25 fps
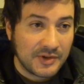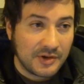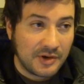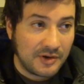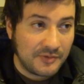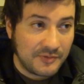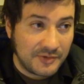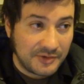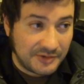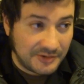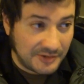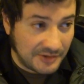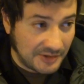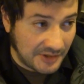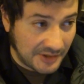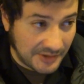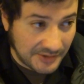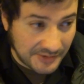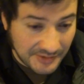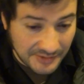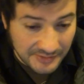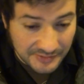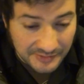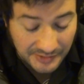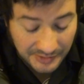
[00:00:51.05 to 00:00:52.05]
Obviously,
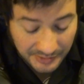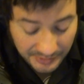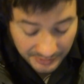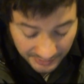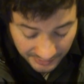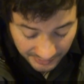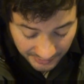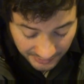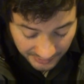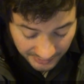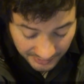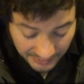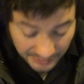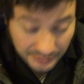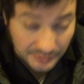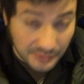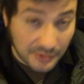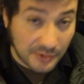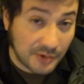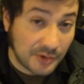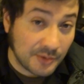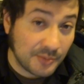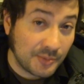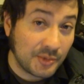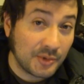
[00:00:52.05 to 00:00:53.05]
like things like a
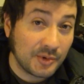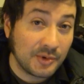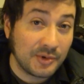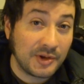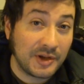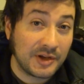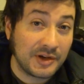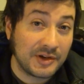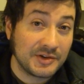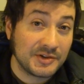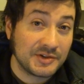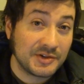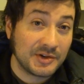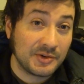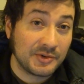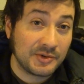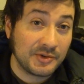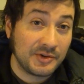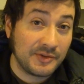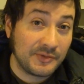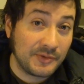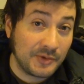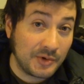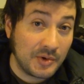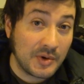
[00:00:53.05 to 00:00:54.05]
tarp or like a
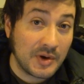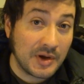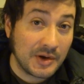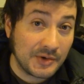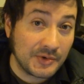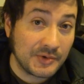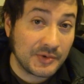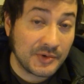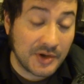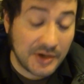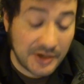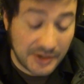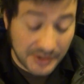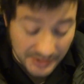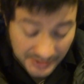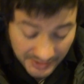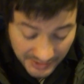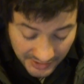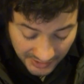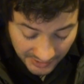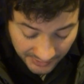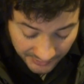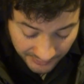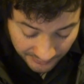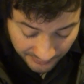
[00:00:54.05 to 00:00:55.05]
shelter, you have to go out and try it
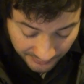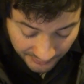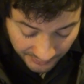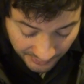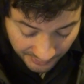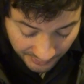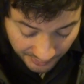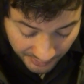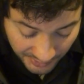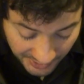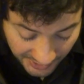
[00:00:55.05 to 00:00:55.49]
on the field.